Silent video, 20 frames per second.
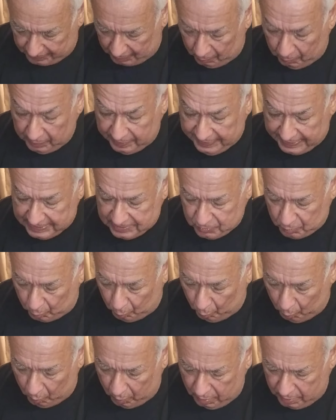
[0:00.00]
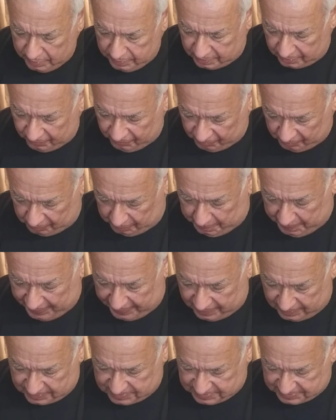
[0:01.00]
with these wonderful
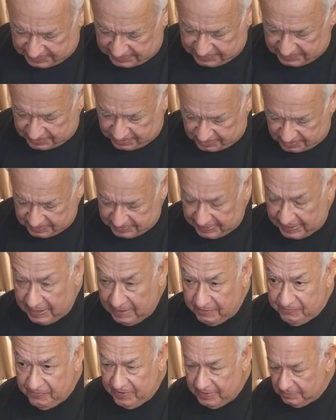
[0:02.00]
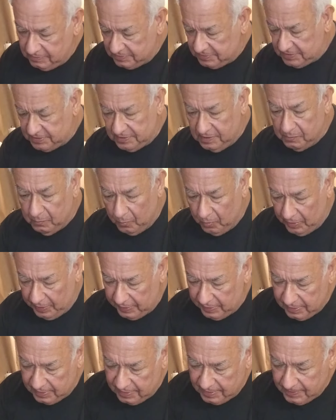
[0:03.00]
pair of scissors that I found
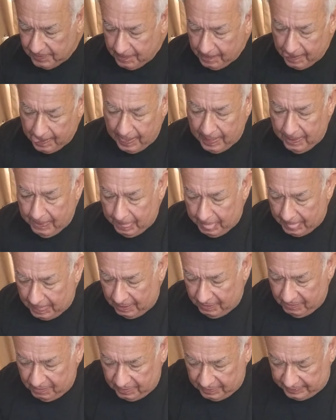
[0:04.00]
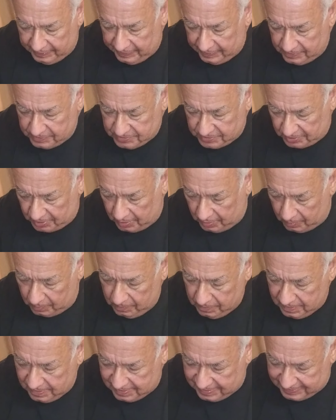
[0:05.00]
somewhere years
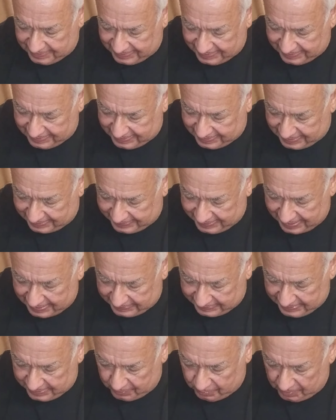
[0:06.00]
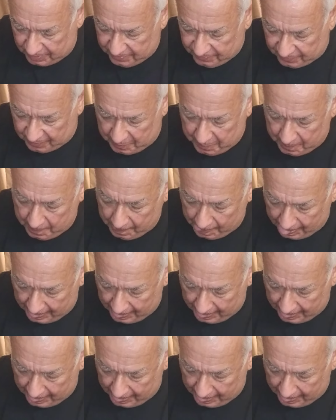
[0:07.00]
ago, and I can't get rid of them.